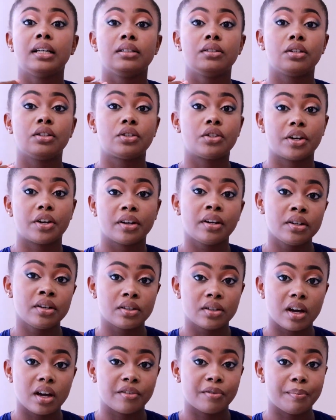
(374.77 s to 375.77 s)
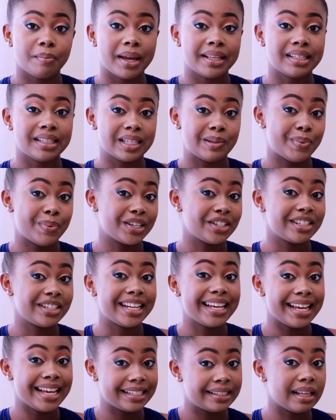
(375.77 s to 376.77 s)
the Turkish government,
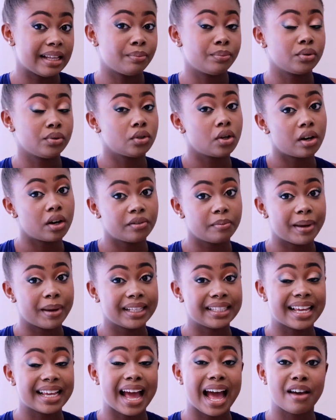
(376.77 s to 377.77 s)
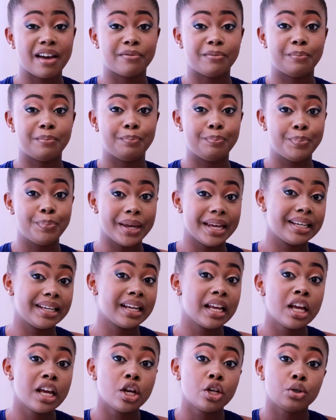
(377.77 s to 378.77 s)
especially Istanbul government, have
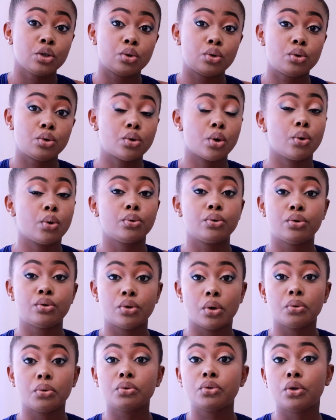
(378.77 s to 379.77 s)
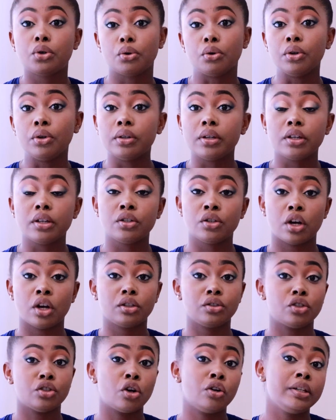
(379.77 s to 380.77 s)
been so good,
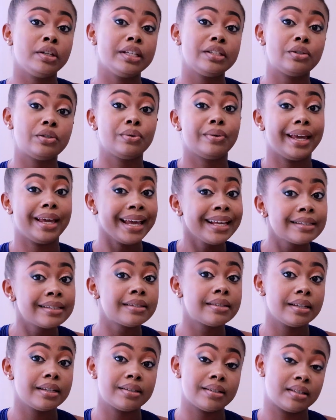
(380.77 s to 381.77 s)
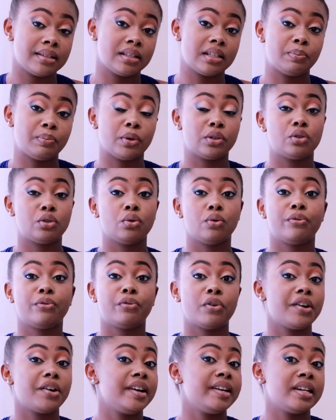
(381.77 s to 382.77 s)
not only to its citizens but to
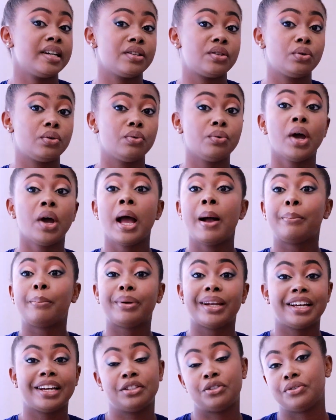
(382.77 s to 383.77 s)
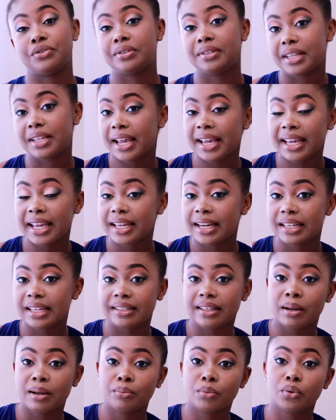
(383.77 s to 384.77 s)
foreigners who plan to stay in
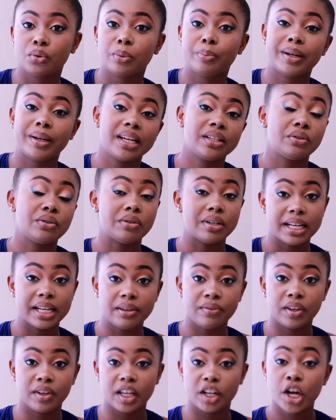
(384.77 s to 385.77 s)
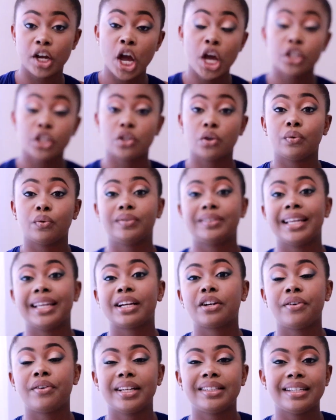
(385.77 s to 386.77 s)
Istanbul, who plan to live here. So they
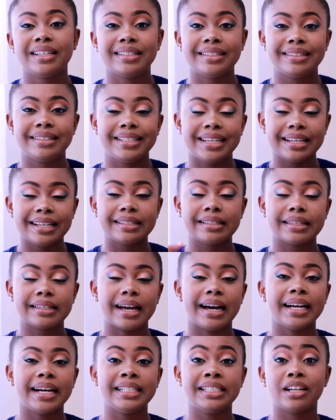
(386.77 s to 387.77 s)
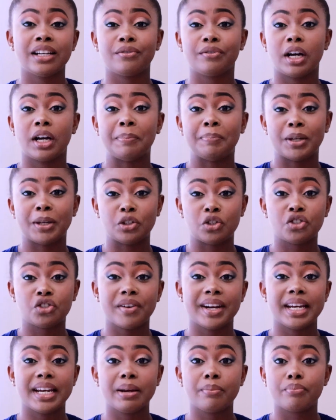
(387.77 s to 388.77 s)
created this kind of a
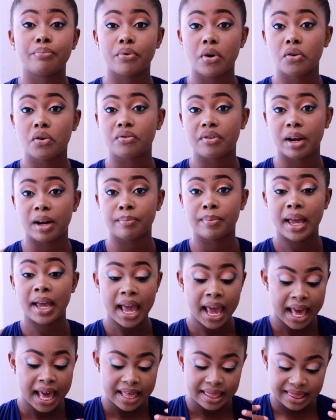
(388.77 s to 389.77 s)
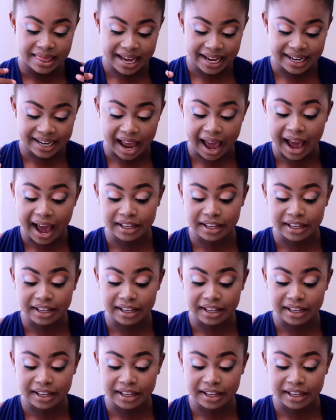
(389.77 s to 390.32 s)
training program that